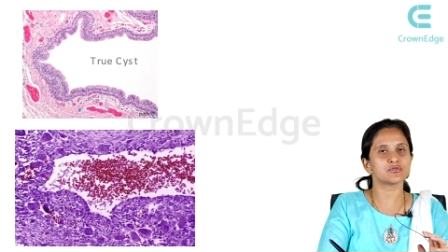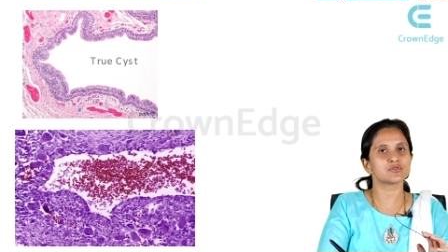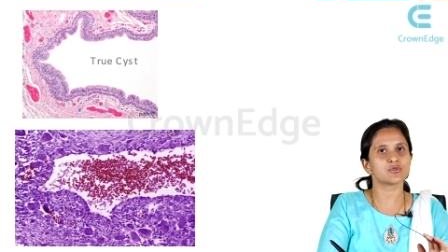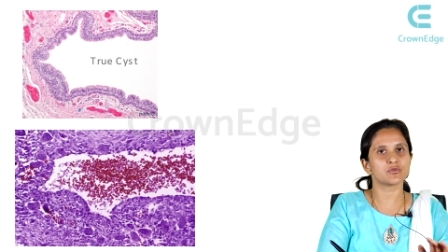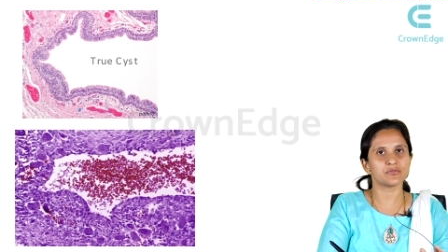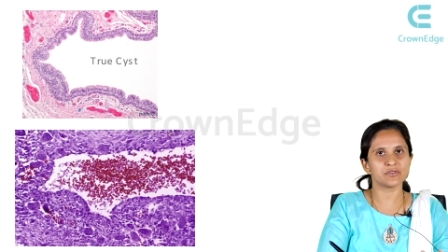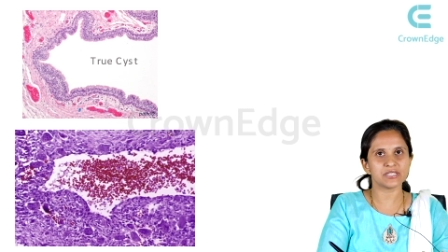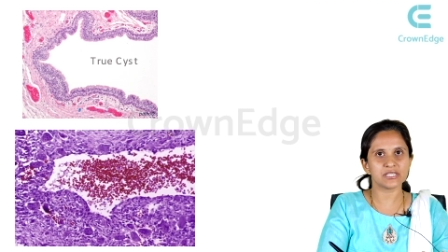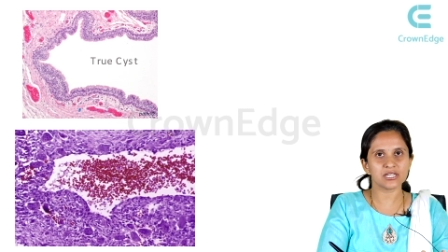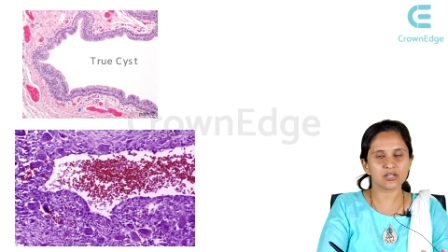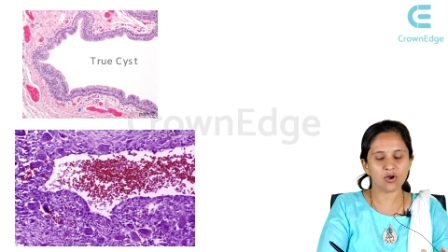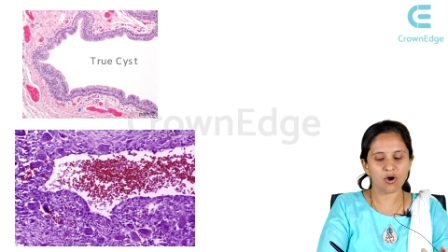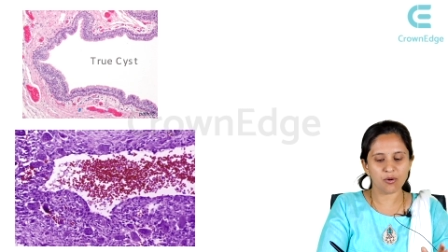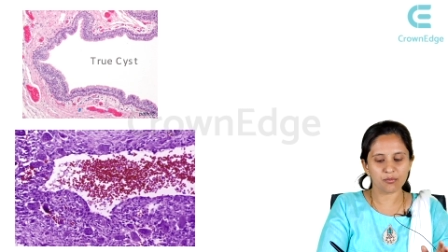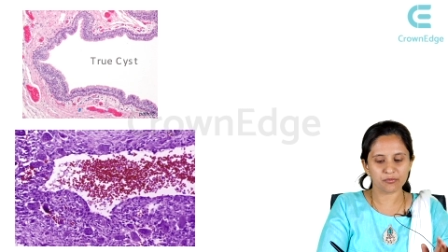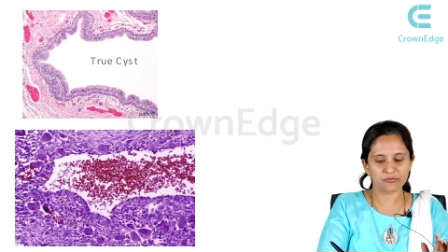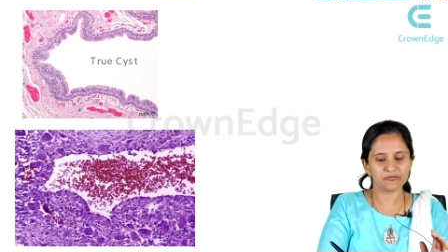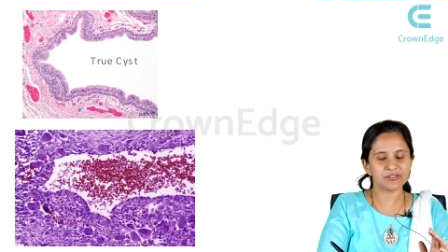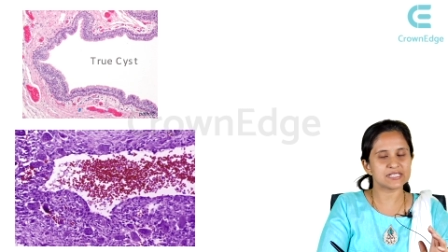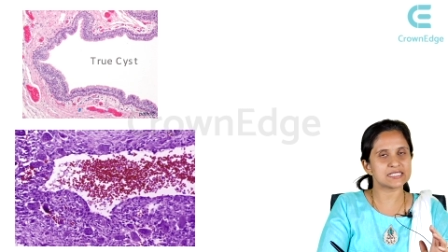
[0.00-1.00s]
So, we, the
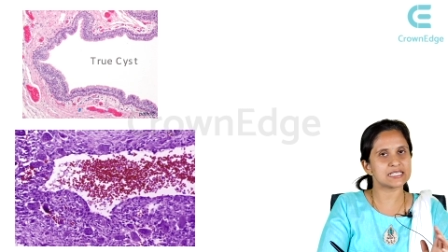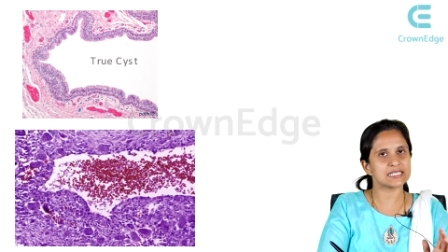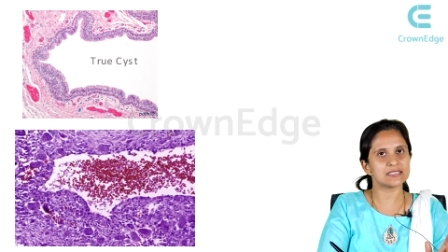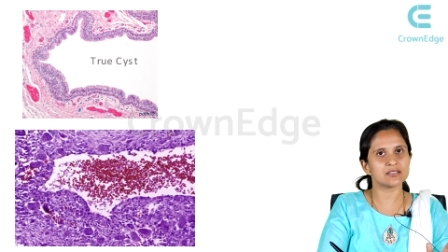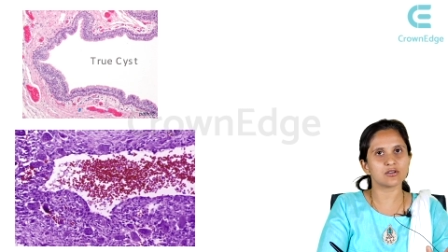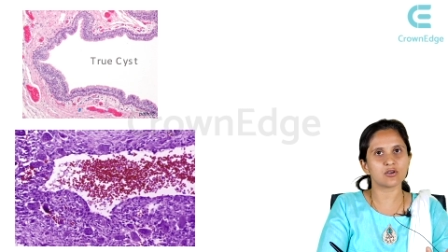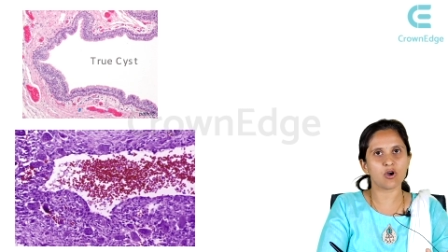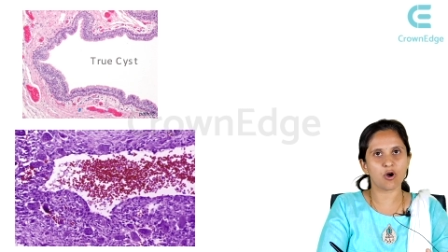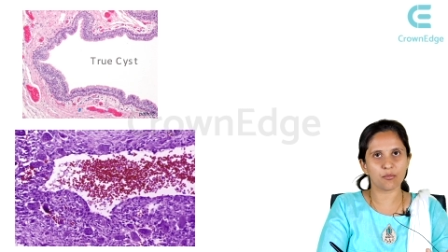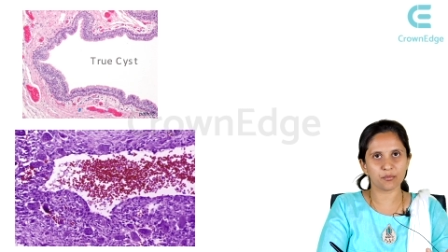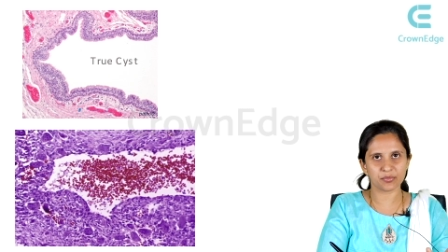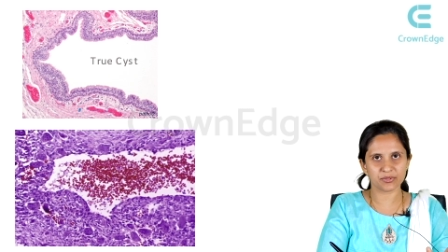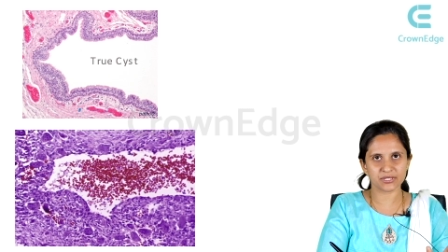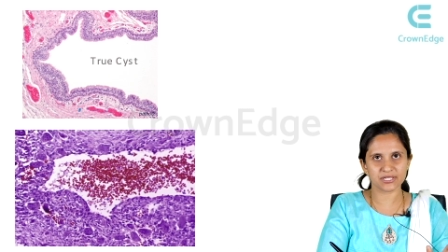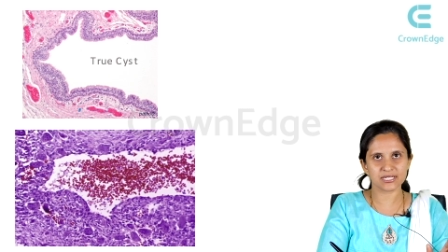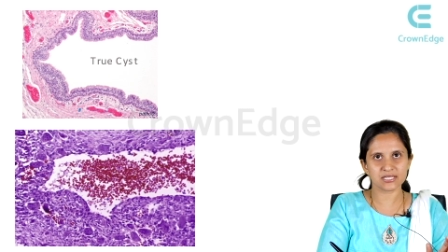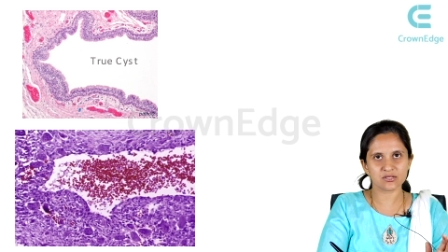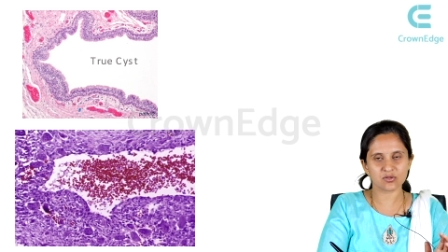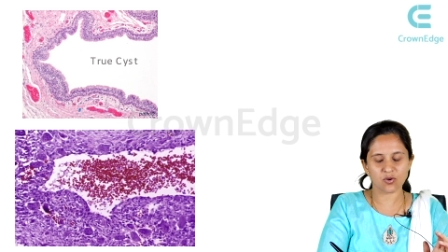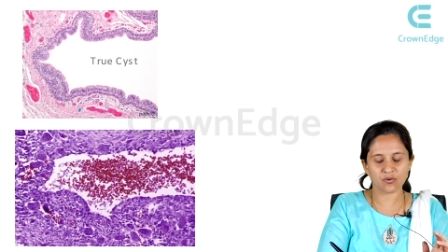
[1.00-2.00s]
com we see the
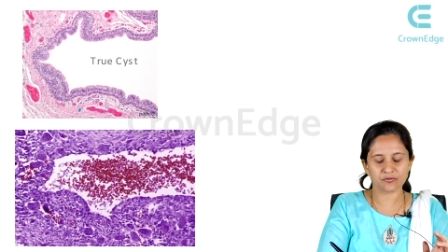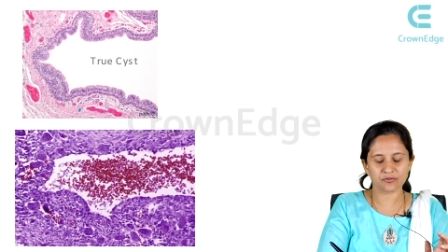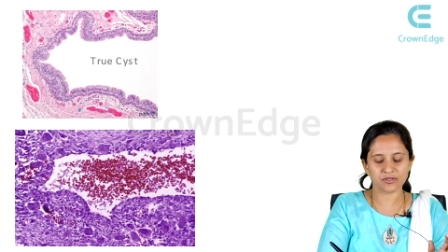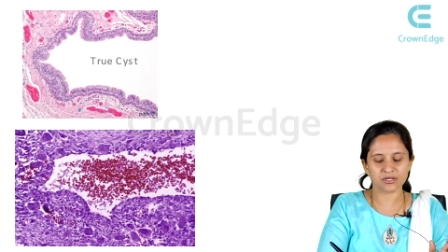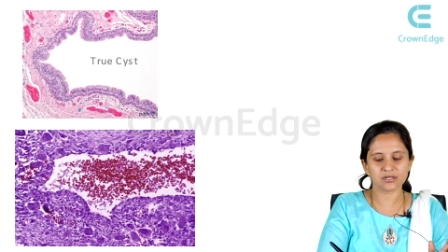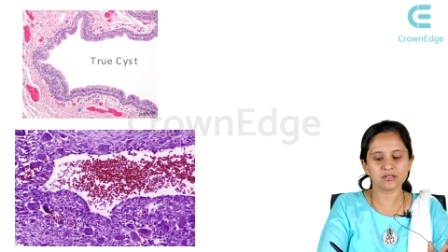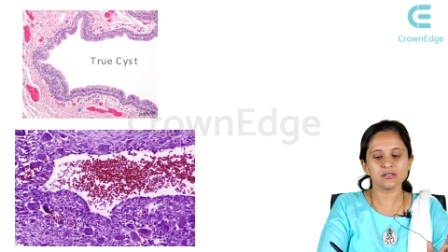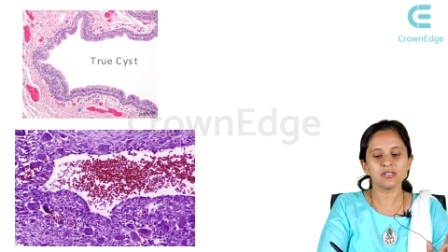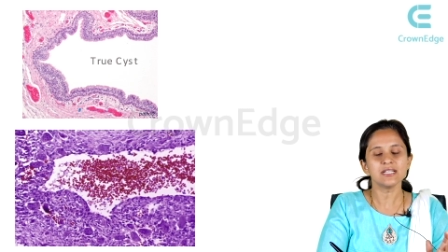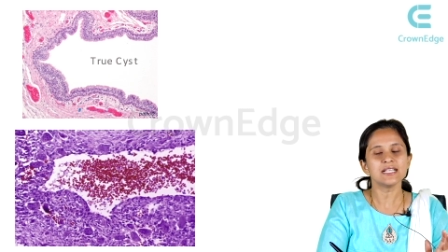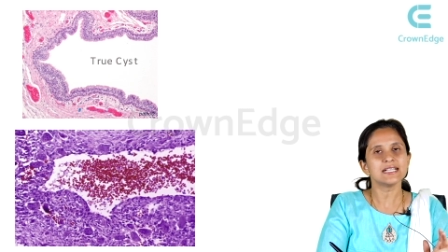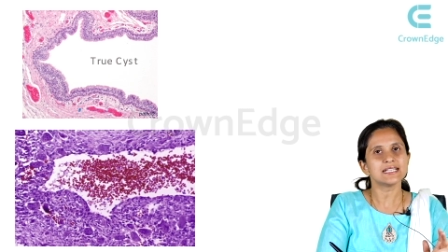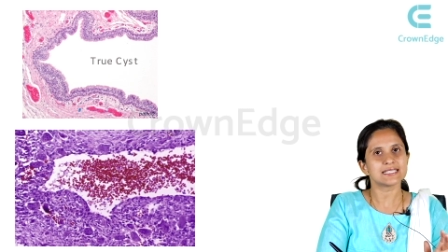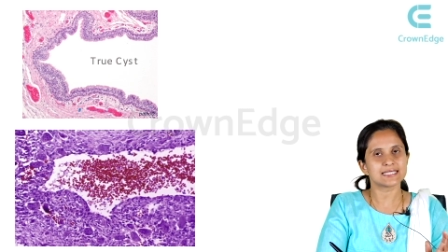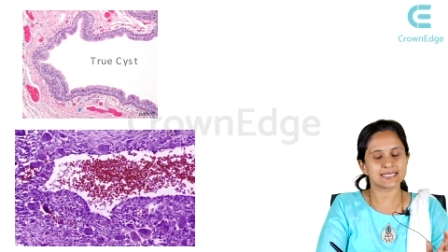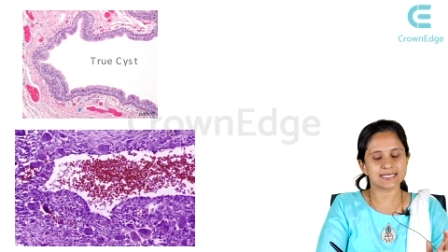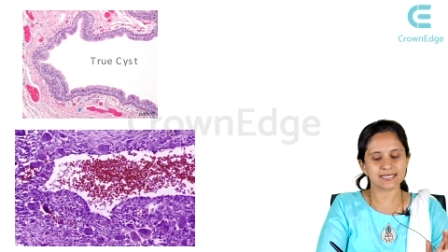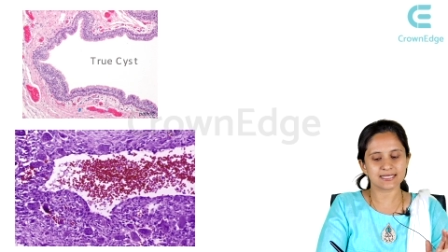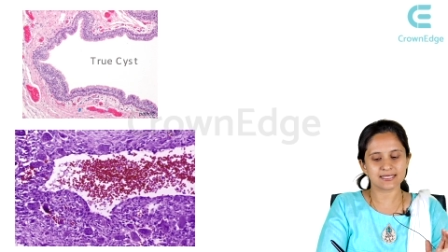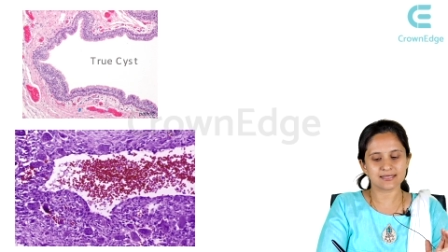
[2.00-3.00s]
components of the
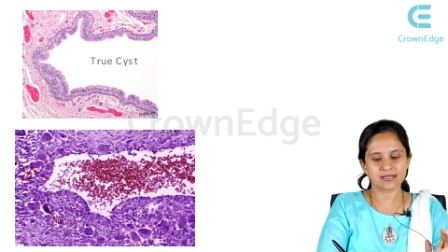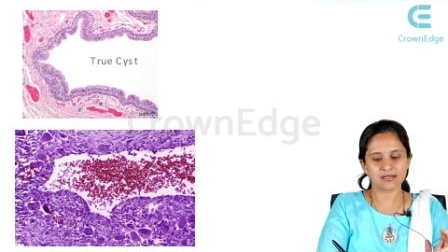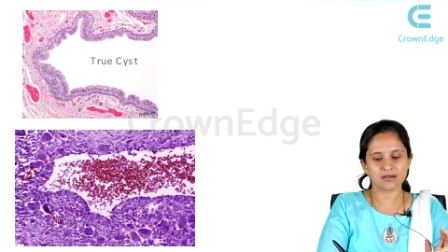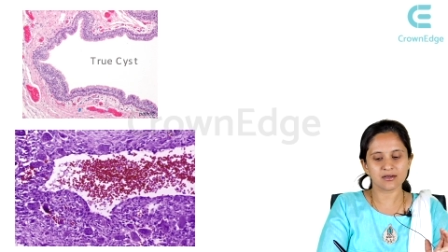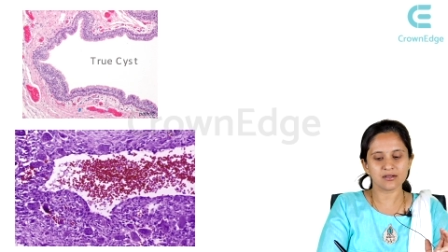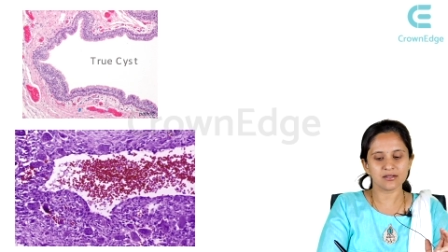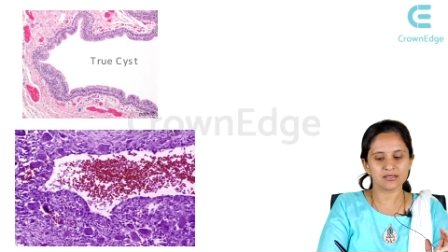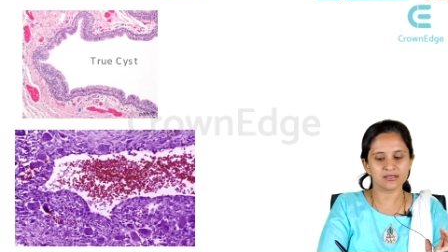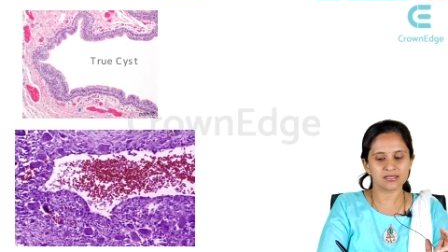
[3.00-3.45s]
cysts here.